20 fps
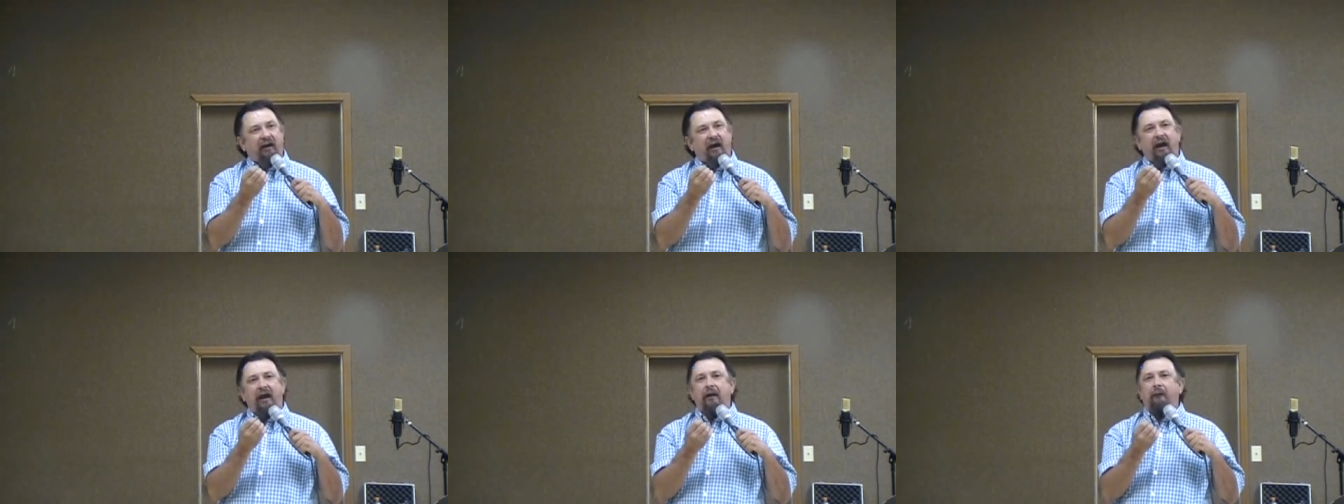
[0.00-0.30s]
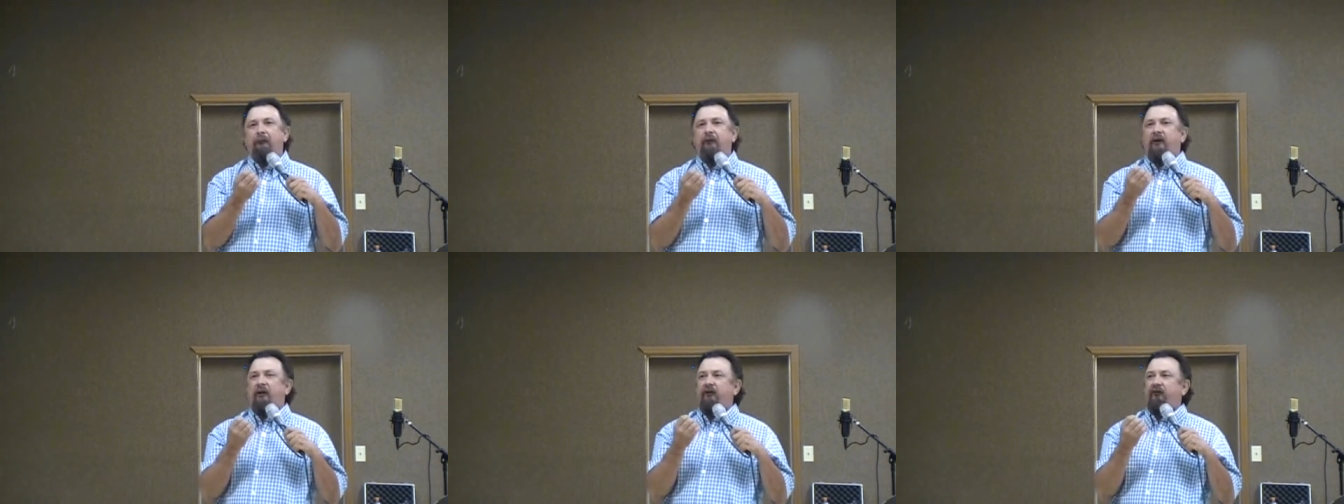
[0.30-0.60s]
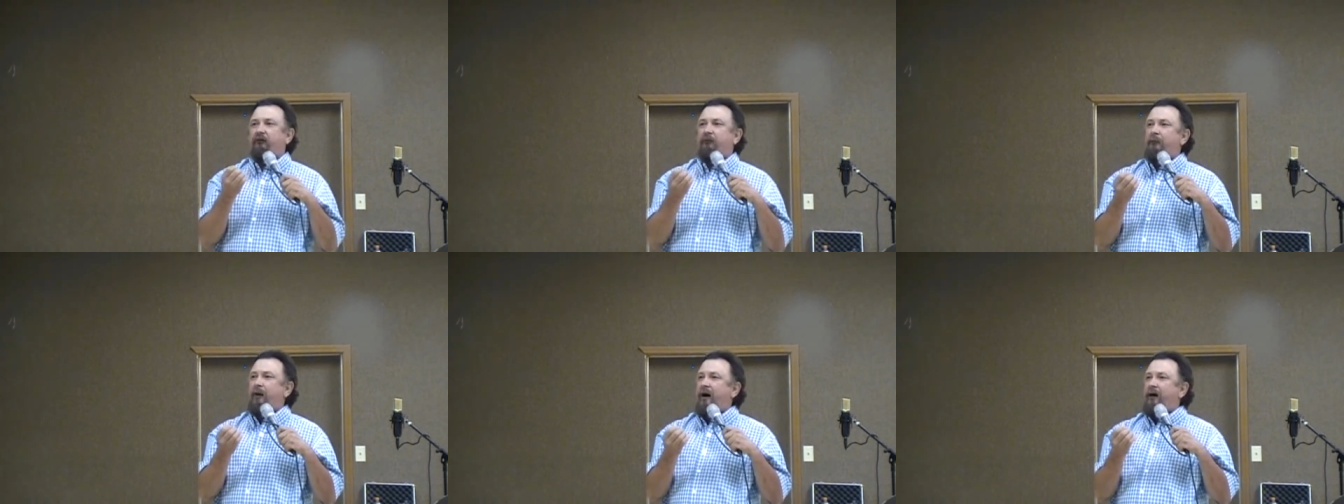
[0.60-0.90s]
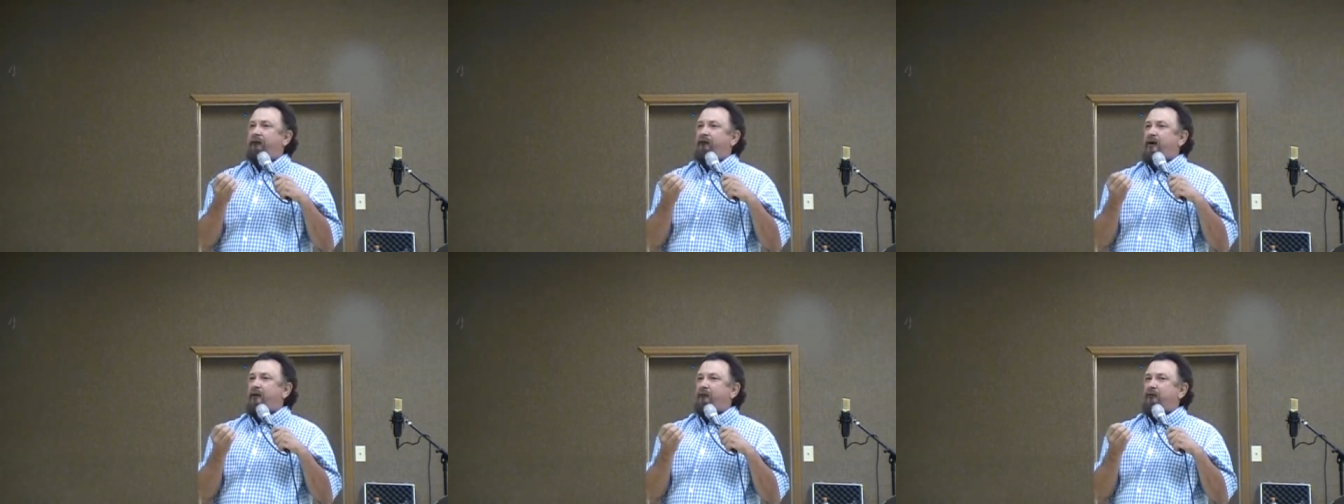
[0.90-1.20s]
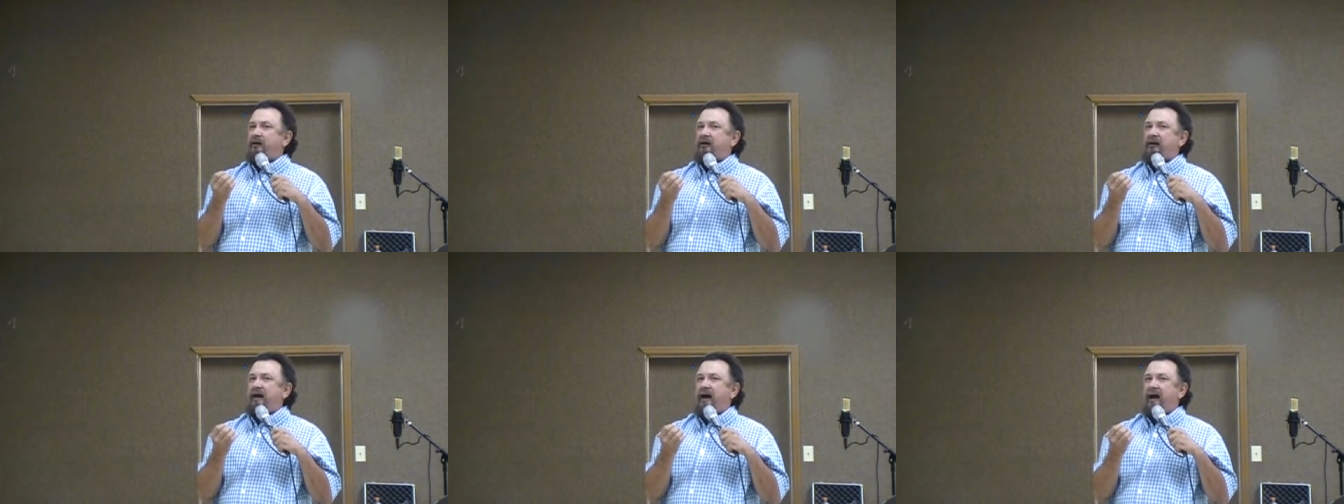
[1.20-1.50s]
name that is above
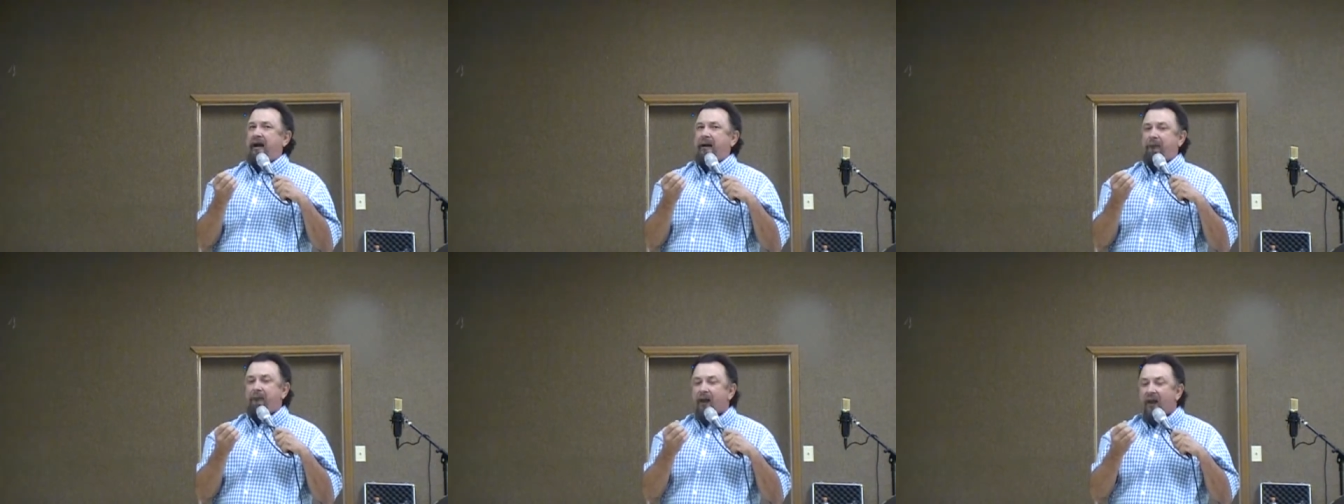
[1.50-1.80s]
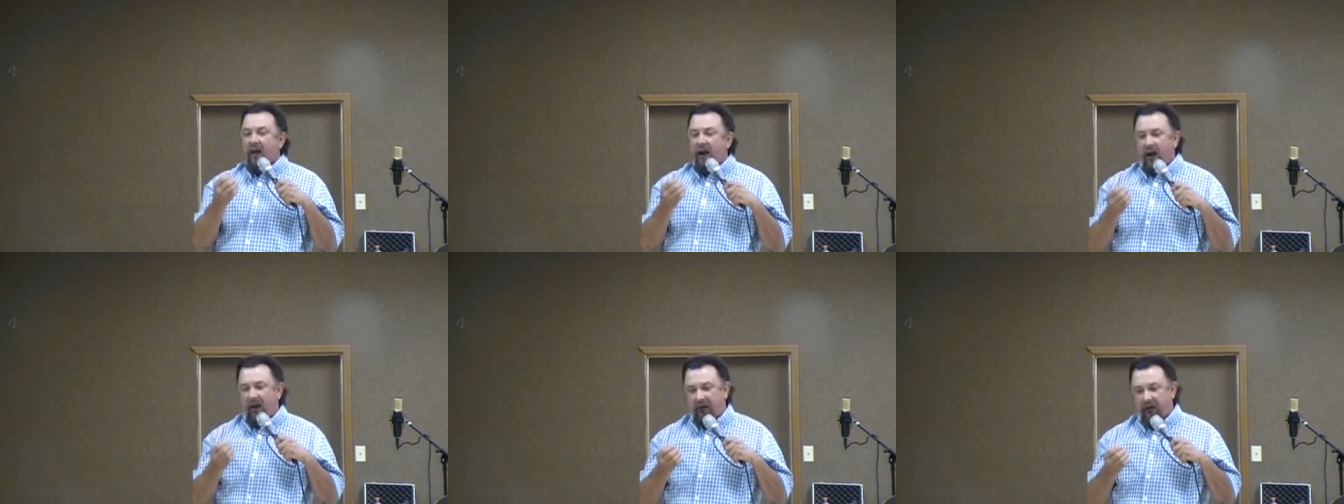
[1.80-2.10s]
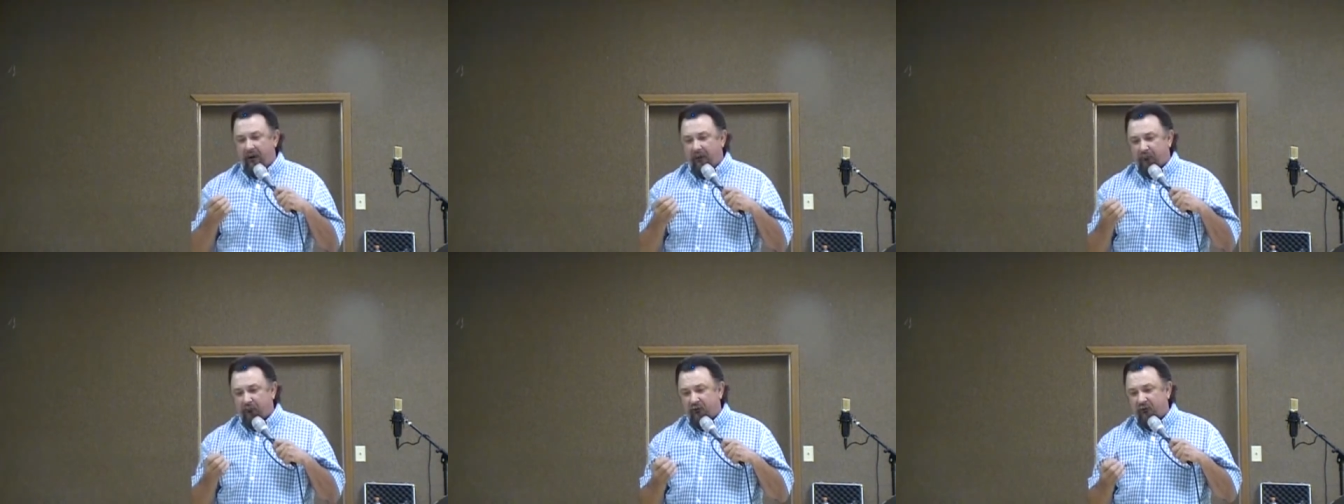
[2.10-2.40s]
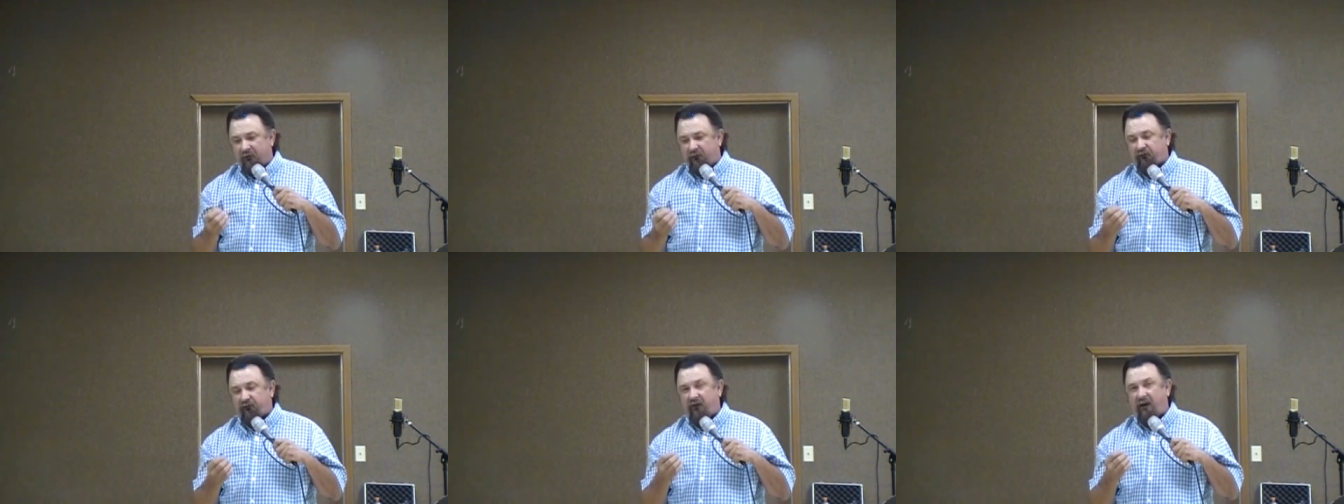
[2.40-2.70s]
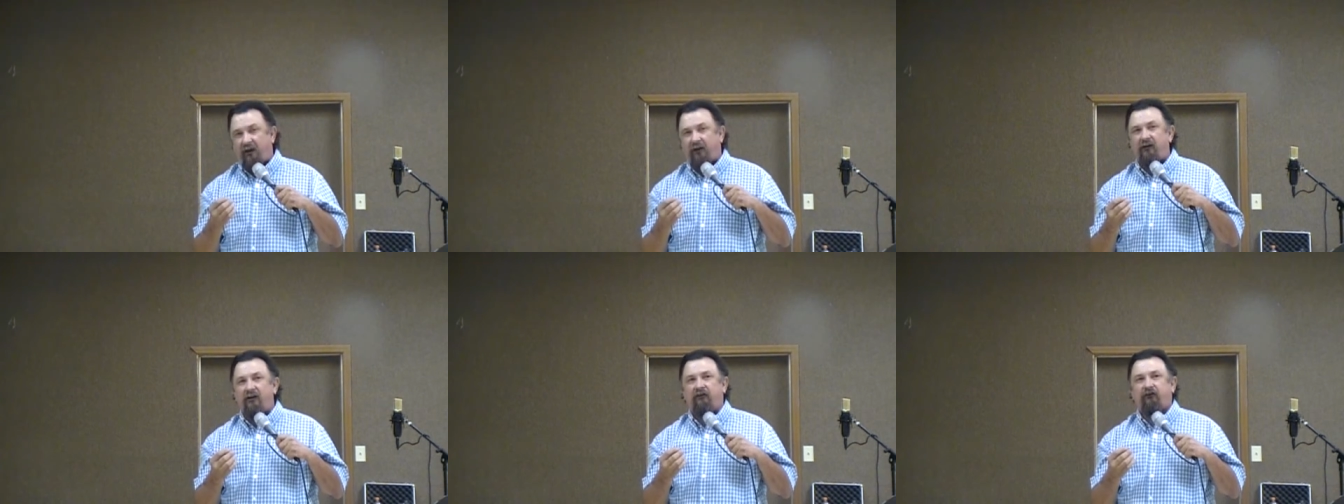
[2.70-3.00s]
every name and every
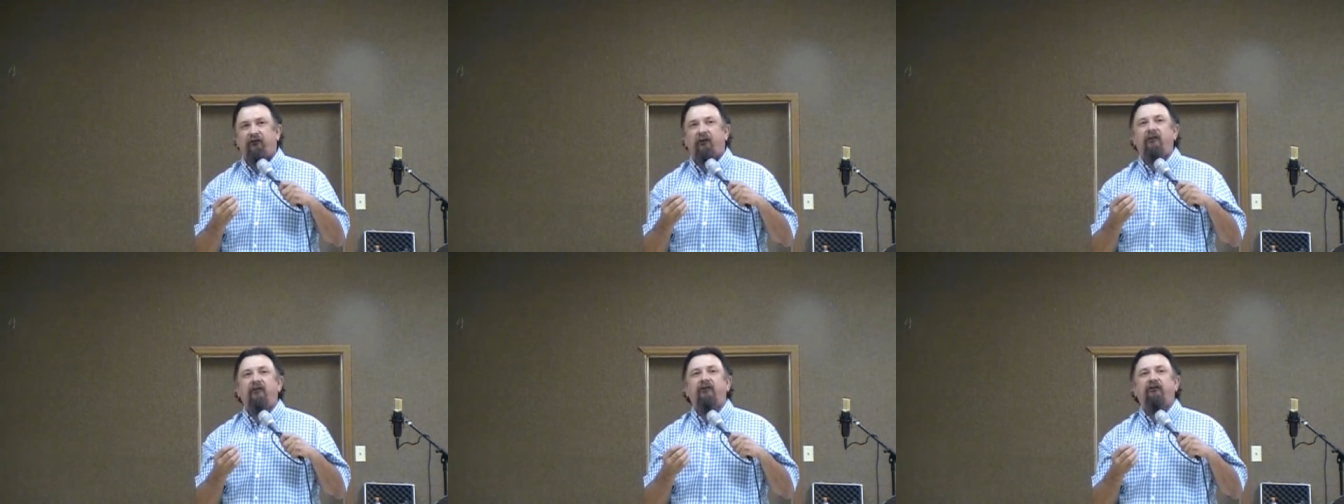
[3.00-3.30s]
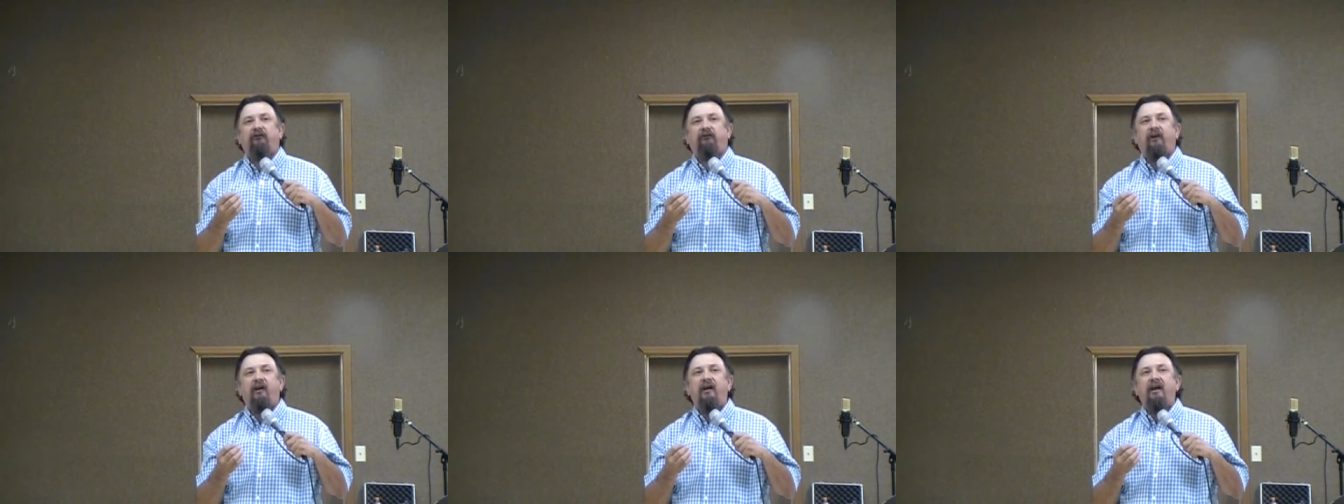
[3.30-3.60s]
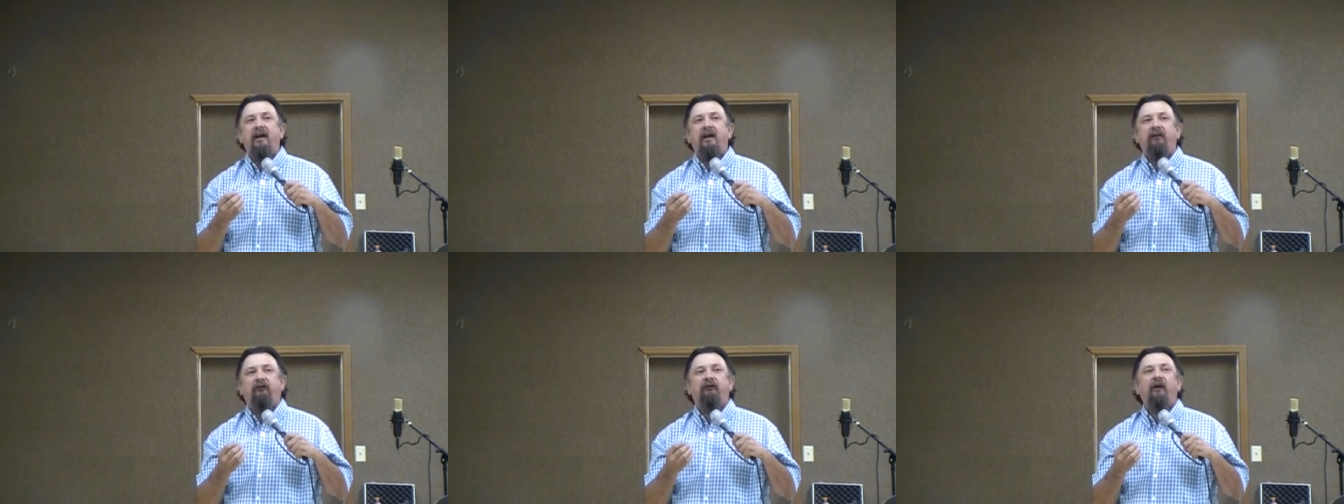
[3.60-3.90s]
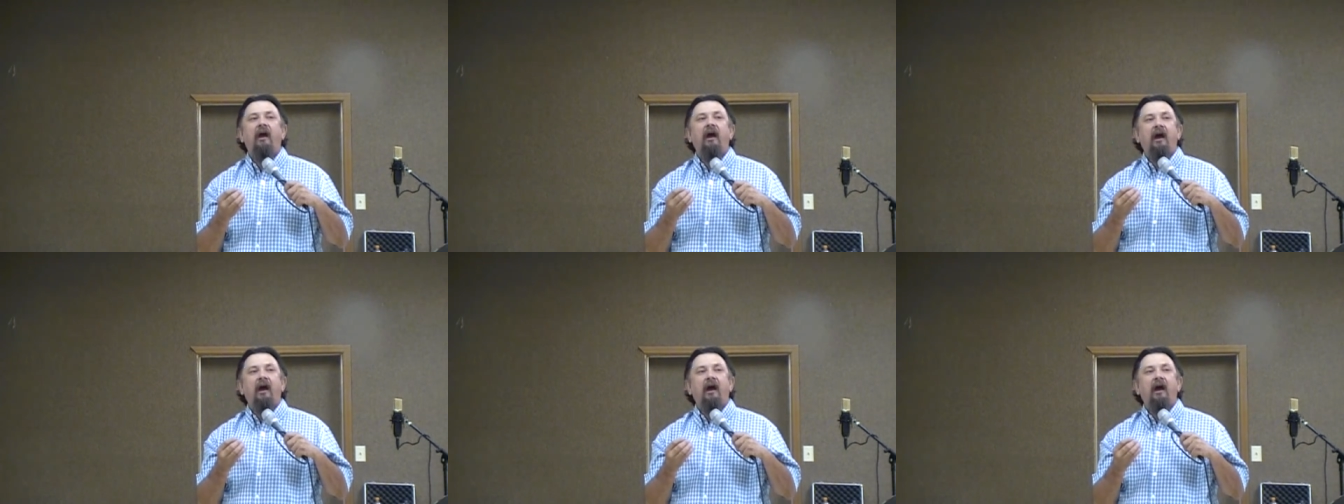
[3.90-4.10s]
sickness and disease,